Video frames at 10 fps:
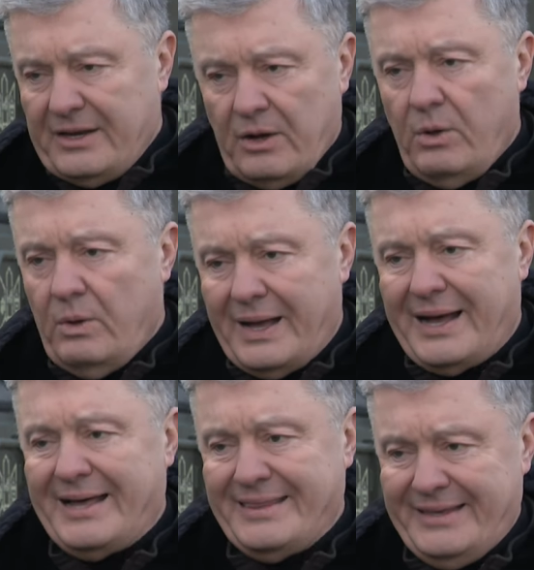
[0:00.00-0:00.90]
all
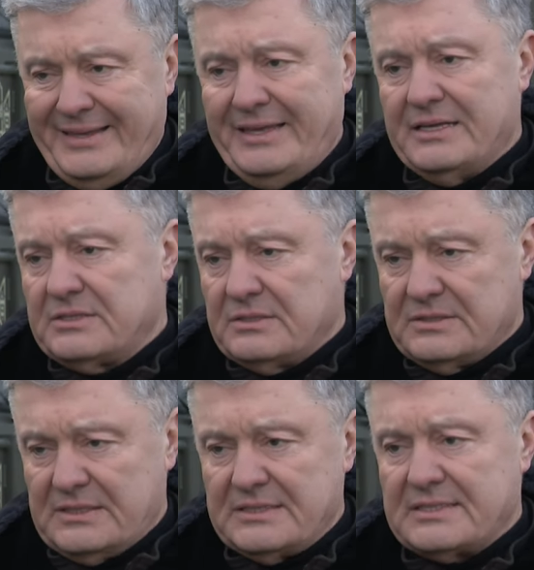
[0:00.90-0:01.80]
other years
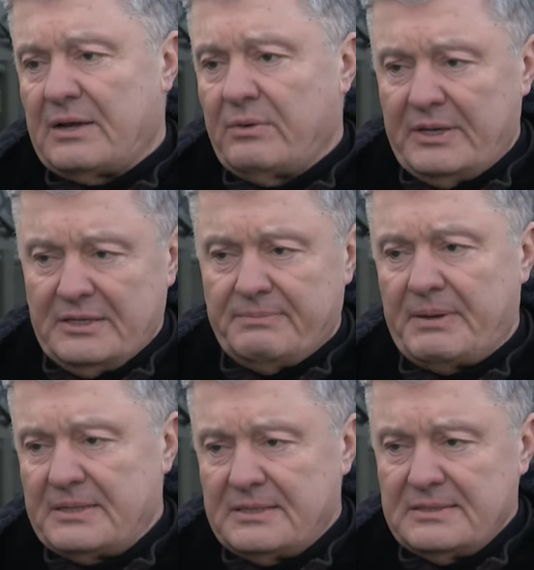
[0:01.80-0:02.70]
since our
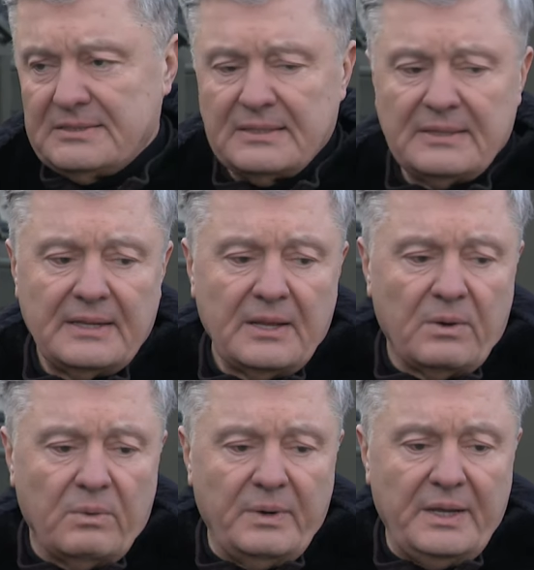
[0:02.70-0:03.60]
independence.
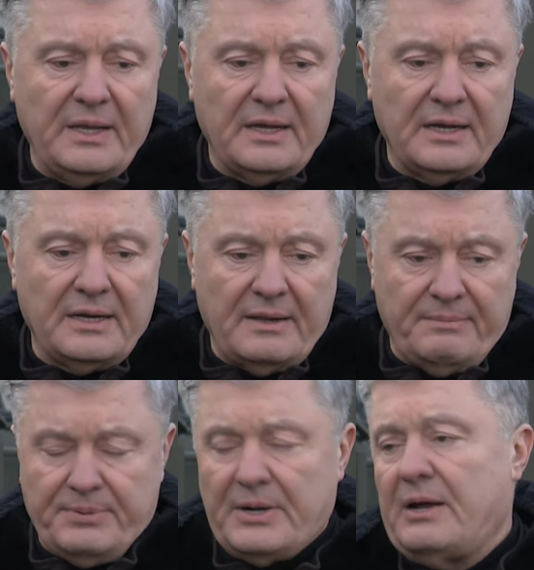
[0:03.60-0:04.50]
We, and I'm
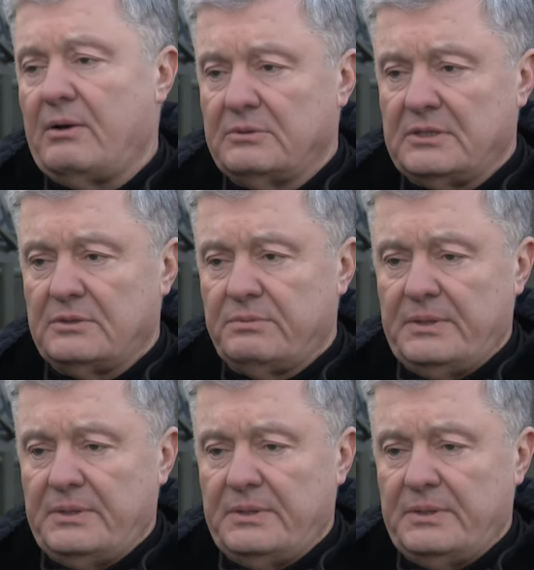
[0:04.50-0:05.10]
proud that